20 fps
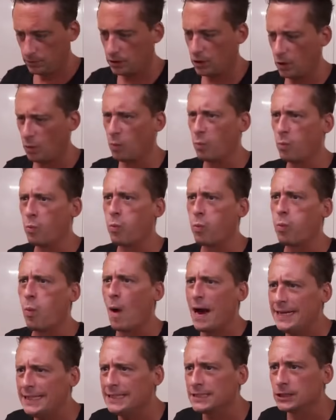The
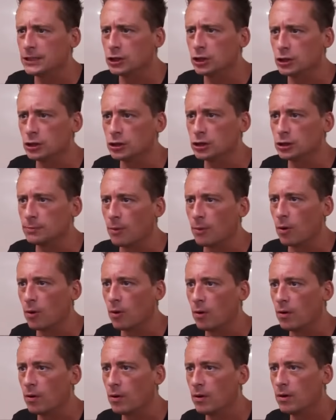white cooked more?
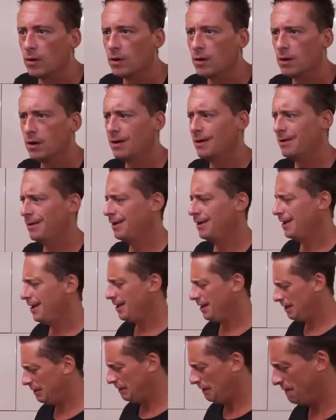Yeah.
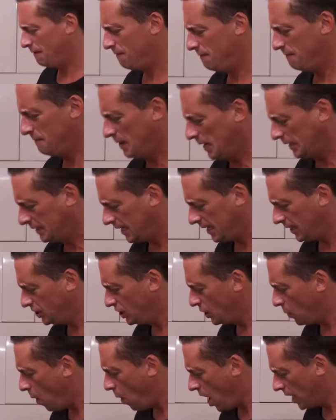
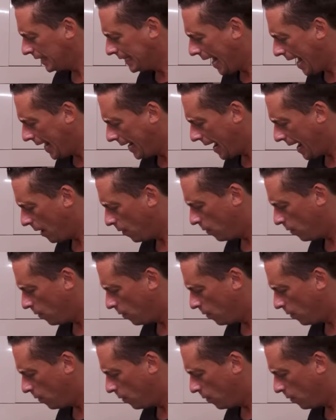did you work that